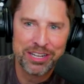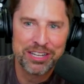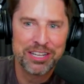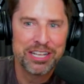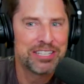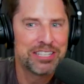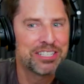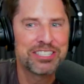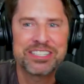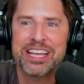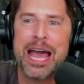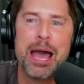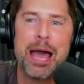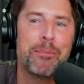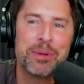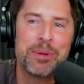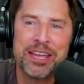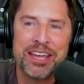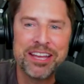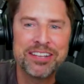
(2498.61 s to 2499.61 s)
Oh, and he's just
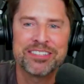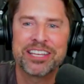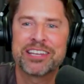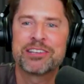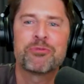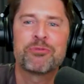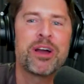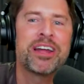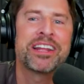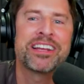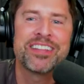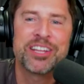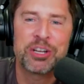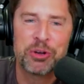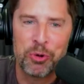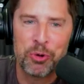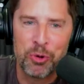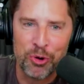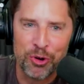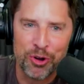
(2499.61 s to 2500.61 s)
happy. Cool. He's like riding it like
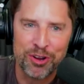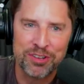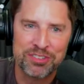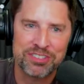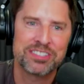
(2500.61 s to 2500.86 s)
a horse.